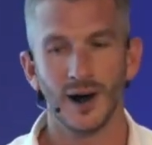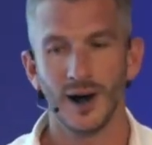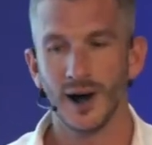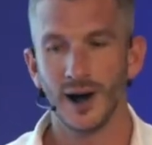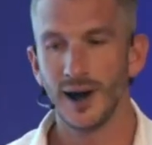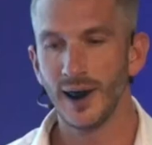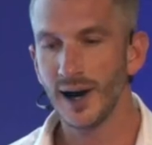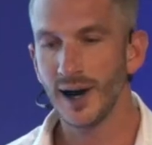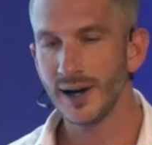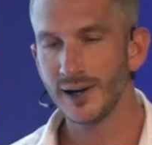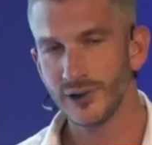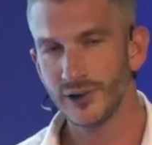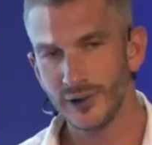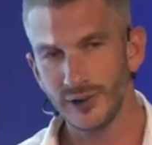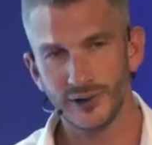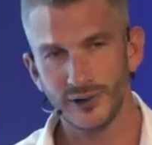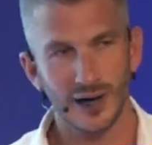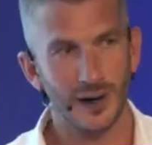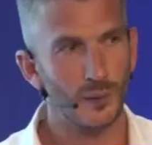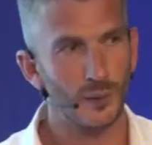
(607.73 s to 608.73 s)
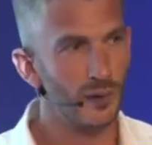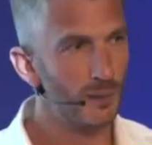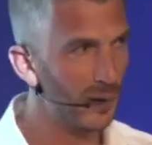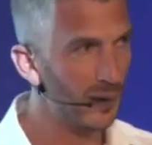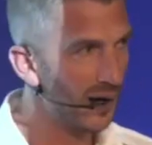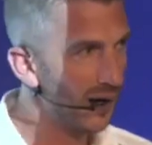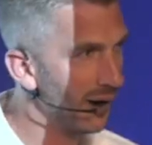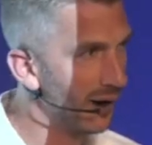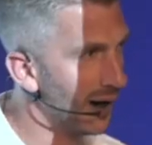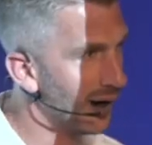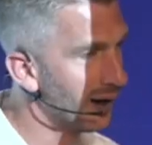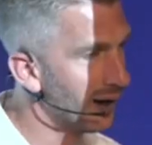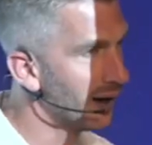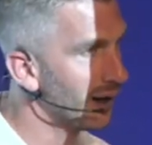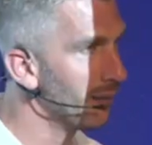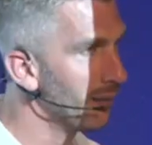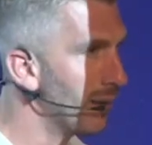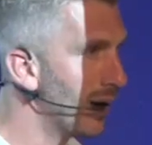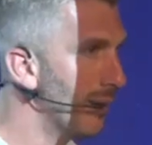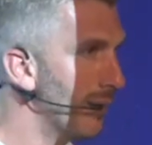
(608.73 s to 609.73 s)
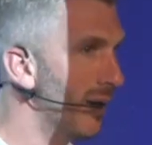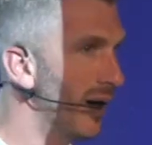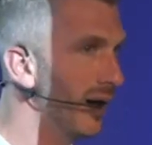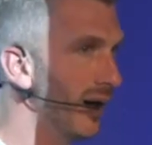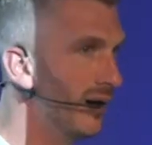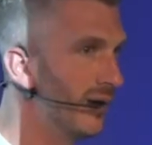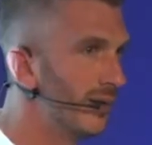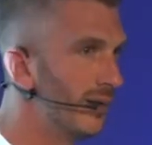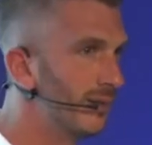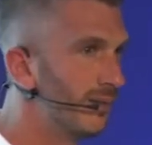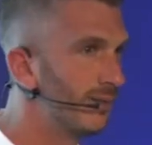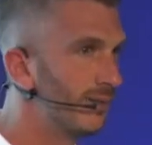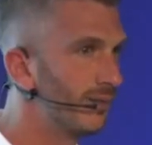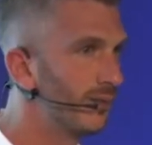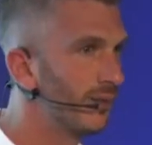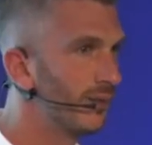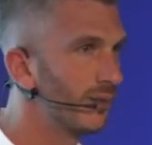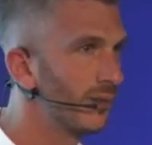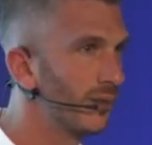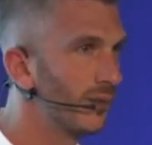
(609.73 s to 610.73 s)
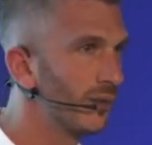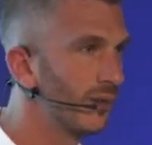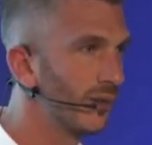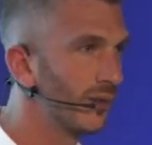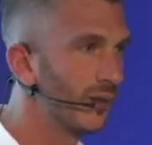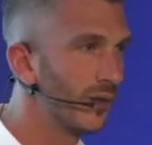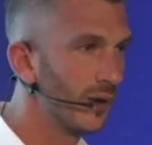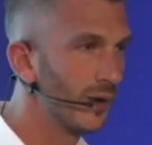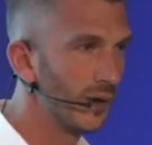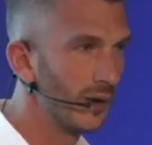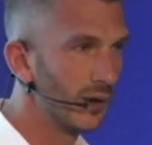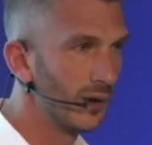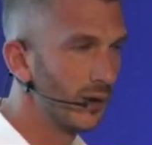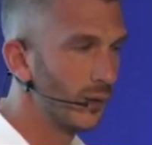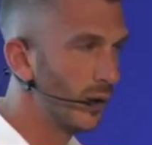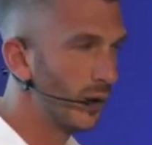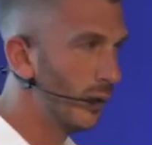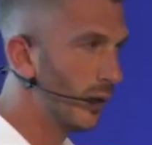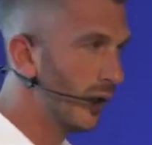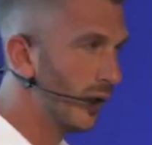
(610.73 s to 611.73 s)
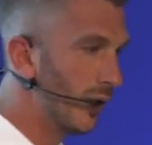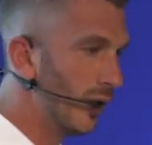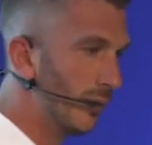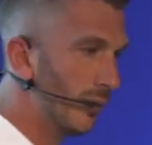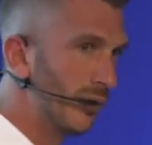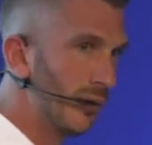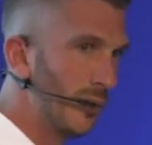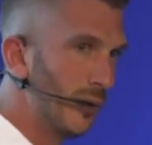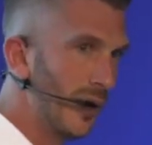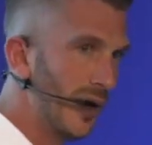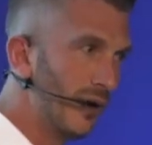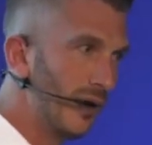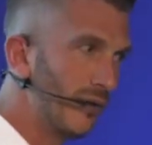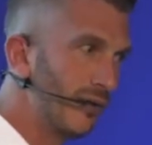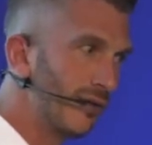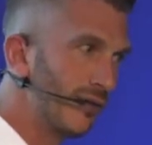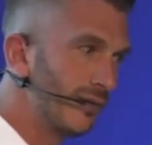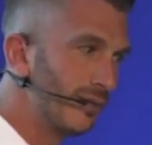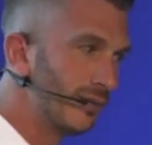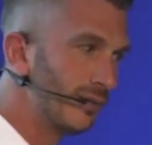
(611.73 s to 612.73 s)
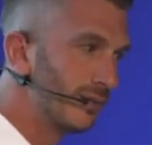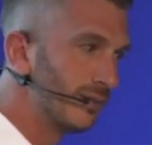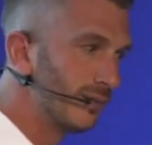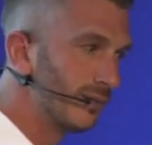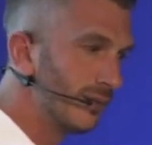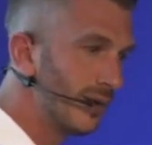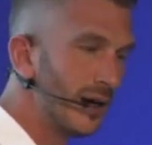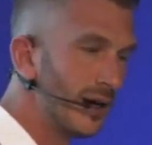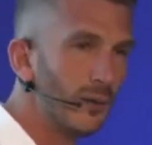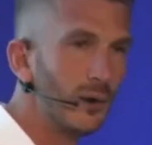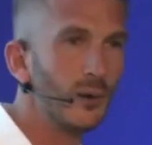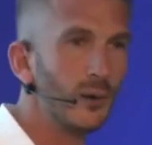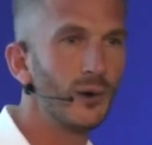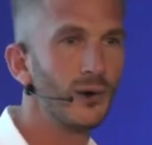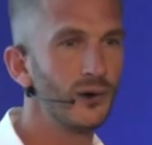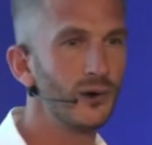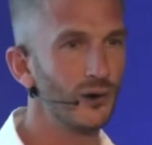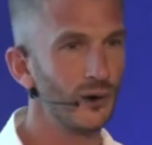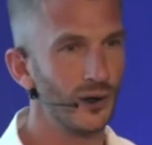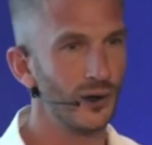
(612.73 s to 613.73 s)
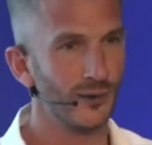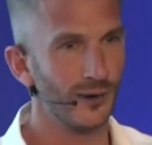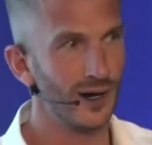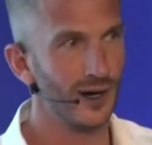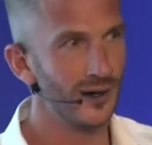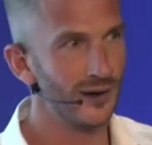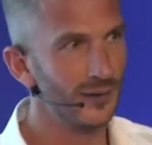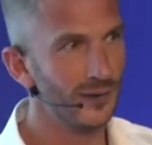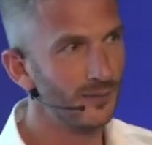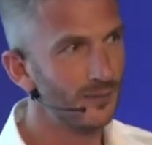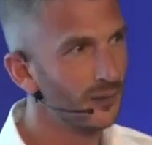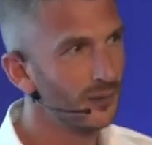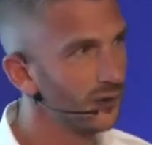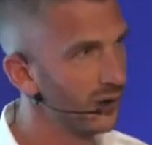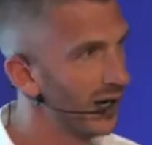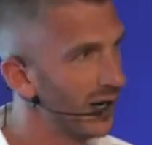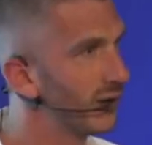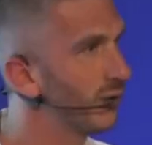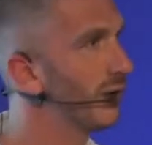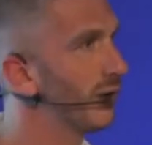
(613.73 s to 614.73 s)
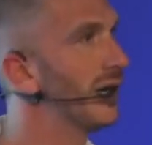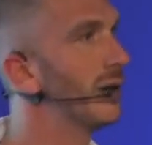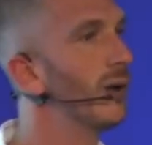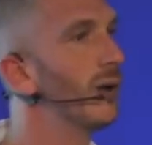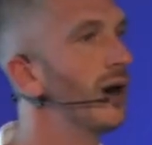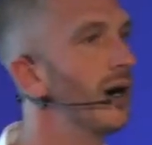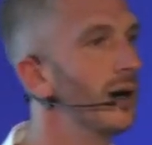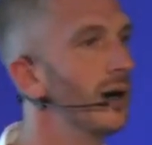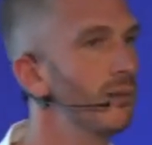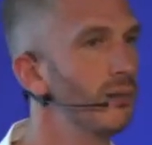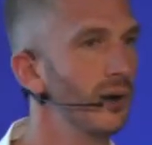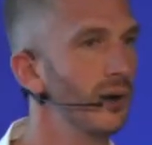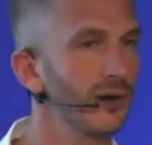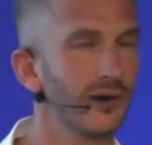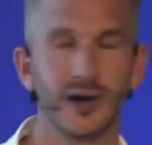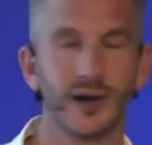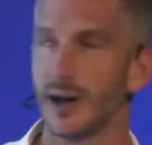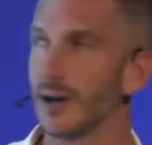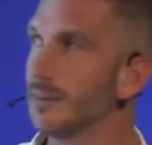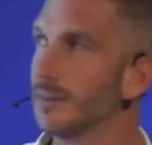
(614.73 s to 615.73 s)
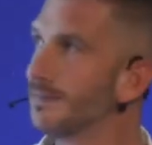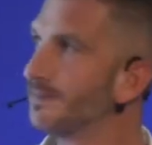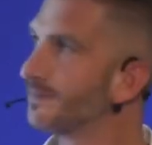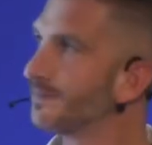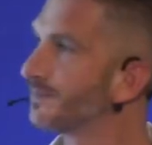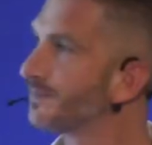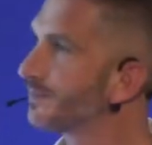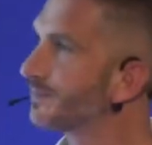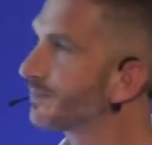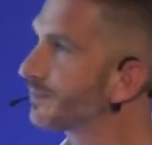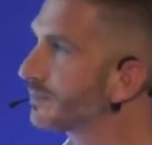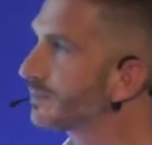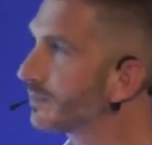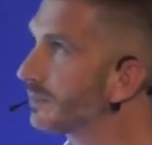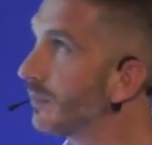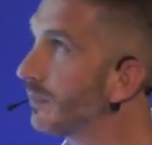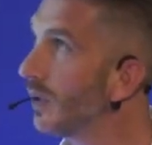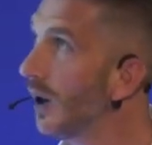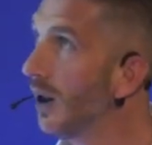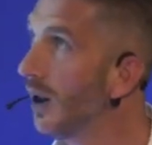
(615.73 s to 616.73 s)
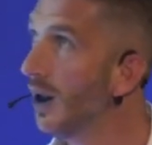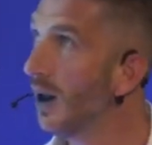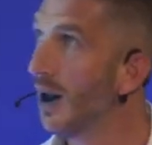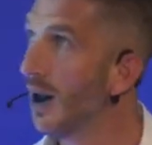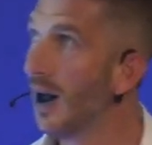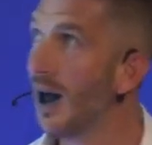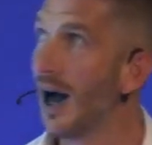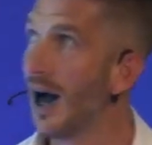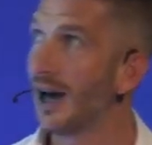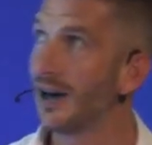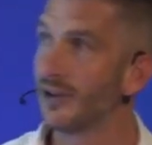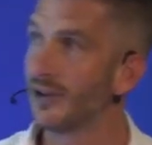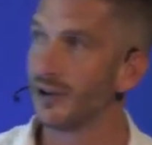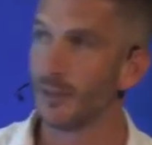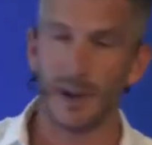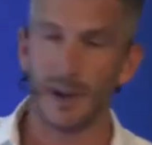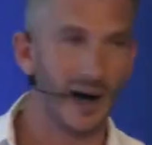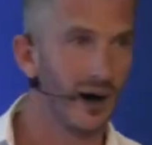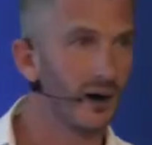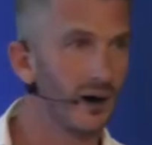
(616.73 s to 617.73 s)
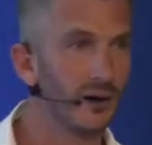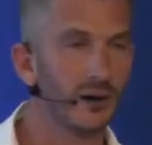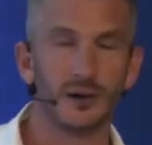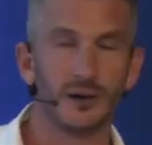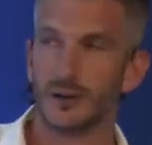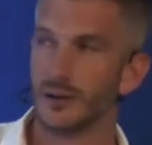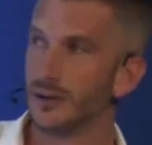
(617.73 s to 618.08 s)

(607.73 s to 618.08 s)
And that is the same with biohacking in my mind. We want optimal health, and we want to enjoy the ride. So that's really what I bring together. And it's about